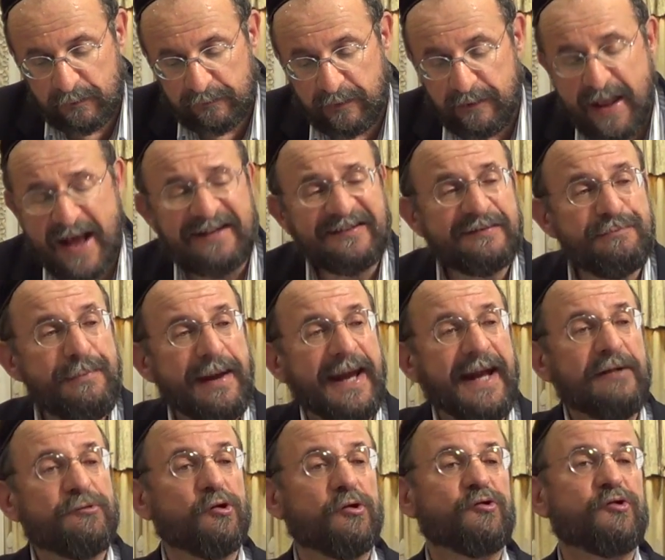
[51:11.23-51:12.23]
The next
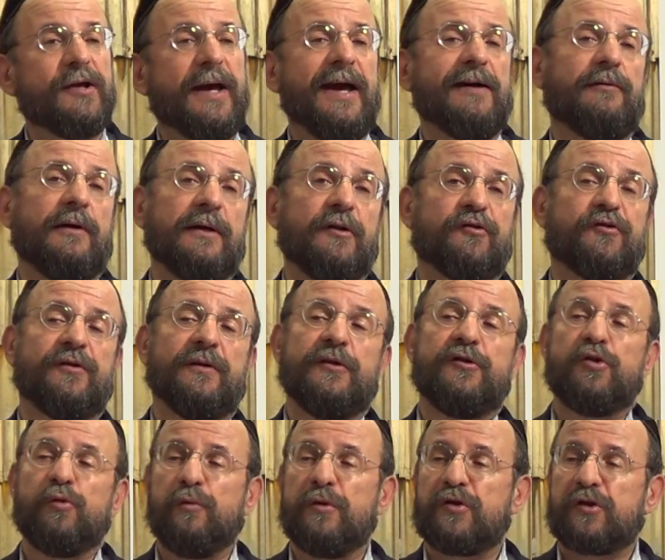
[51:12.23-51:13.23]
major challenge to
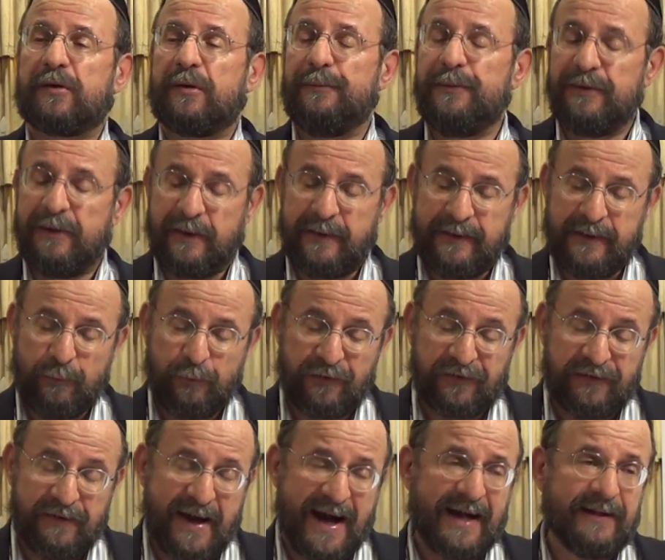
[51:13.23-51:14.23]
the Jewish community
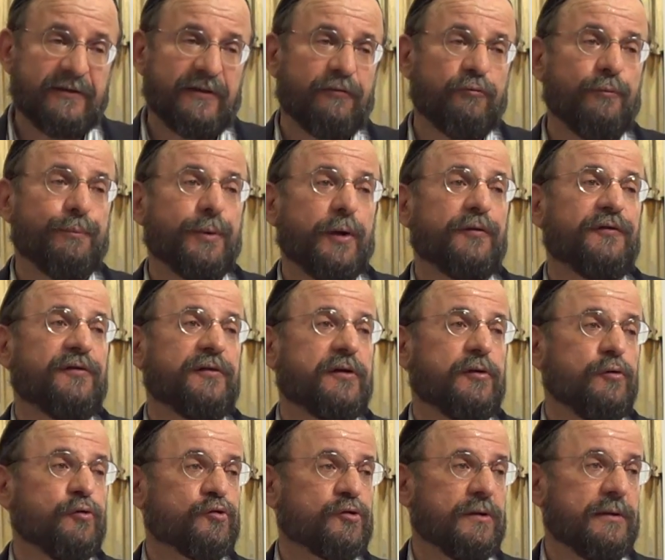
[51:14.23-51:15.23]
was not through
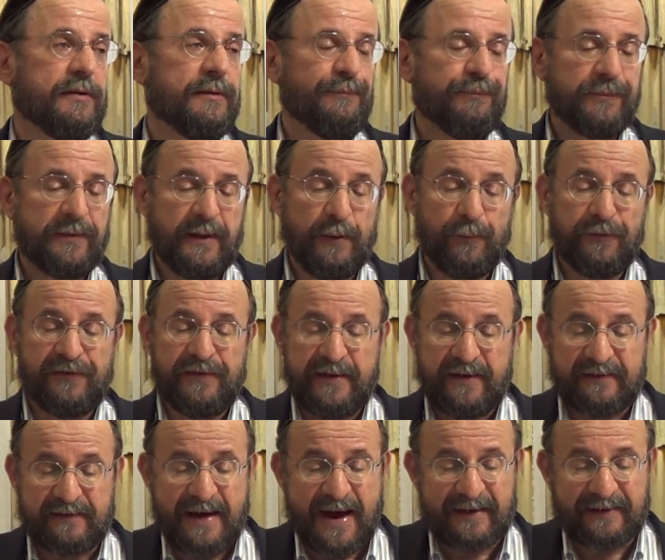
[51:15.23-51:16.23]
persecution, it was the
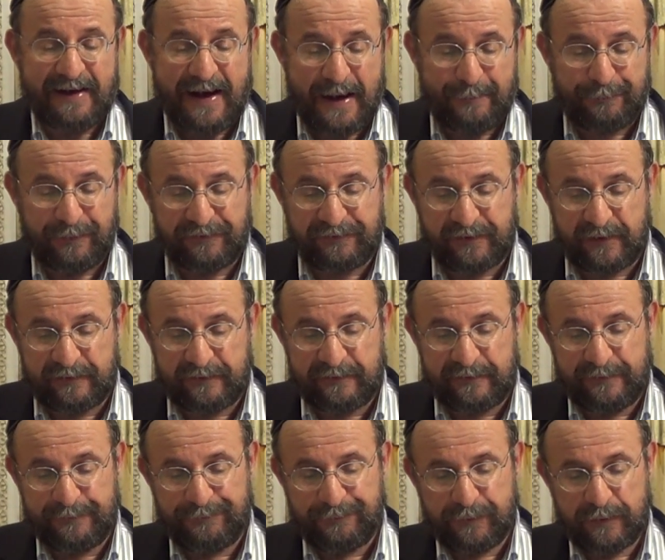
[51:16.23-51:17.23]
exact
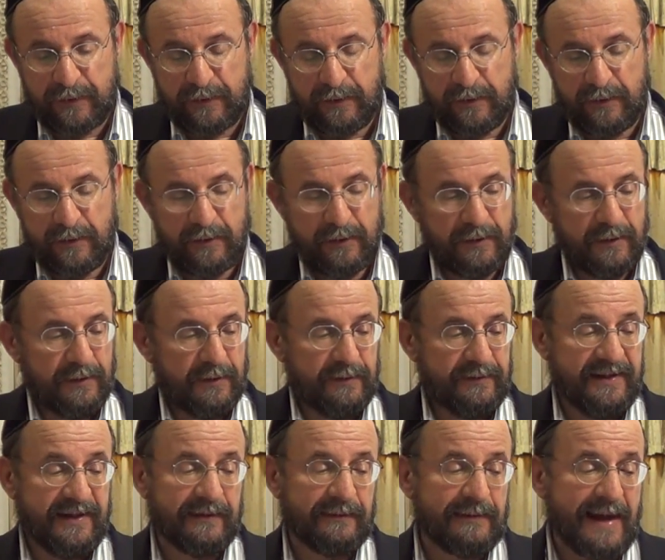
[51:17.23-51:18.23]
opposite.
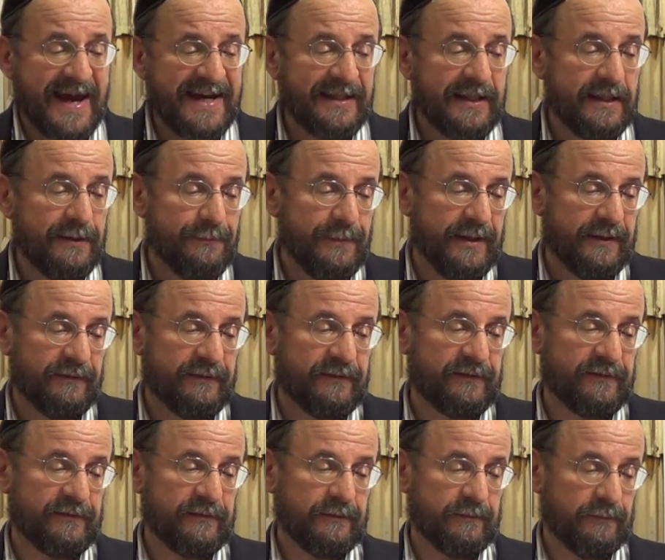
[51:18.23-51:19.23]
The
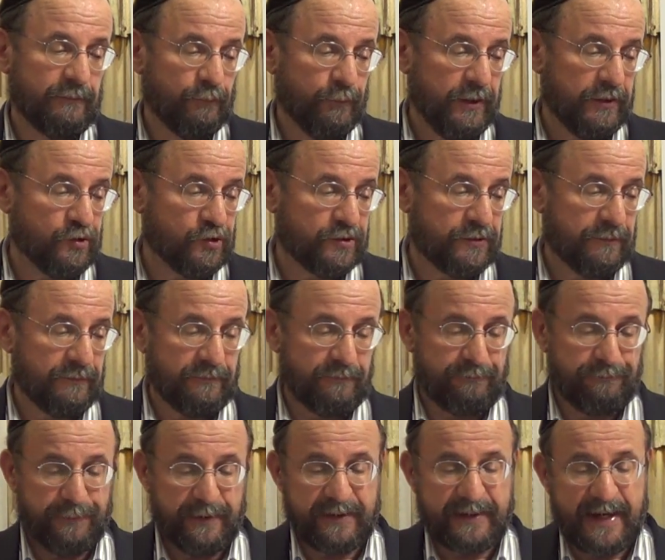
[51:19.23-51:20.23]
Enlightenment, which
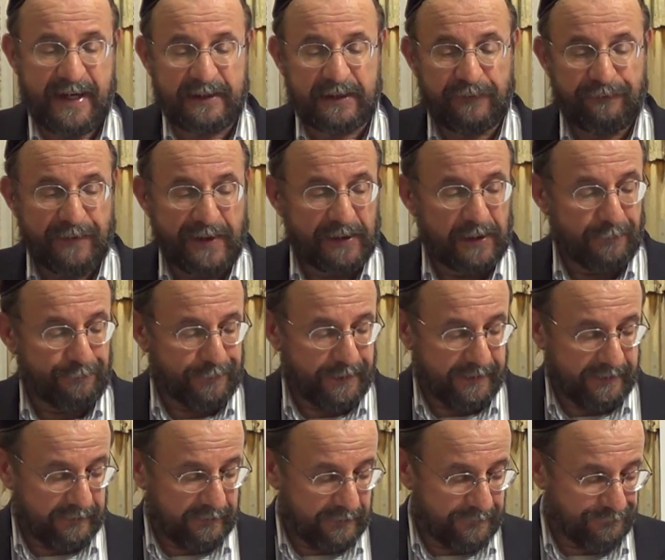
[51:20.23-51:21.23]
began
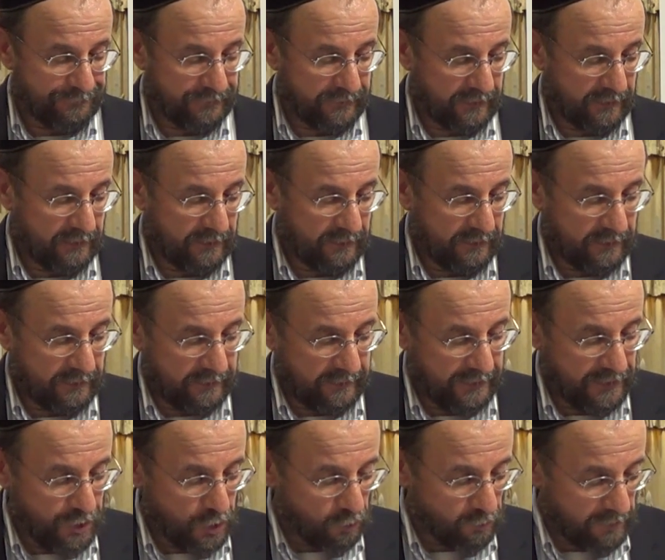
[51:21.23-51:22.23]
developing
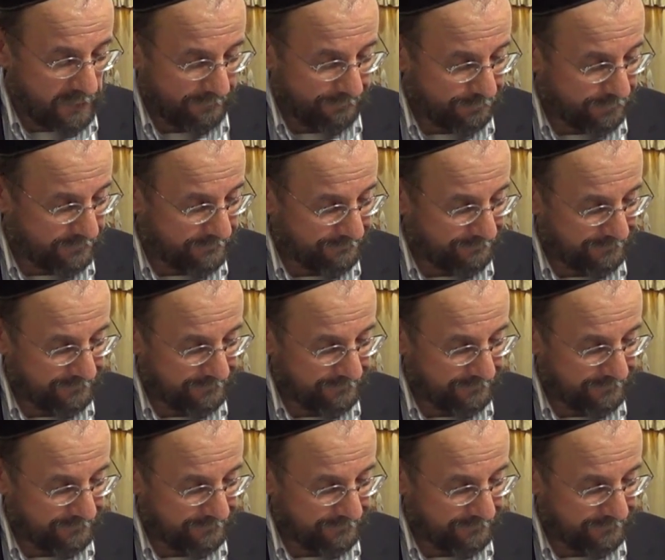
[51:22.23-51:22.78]
in Europe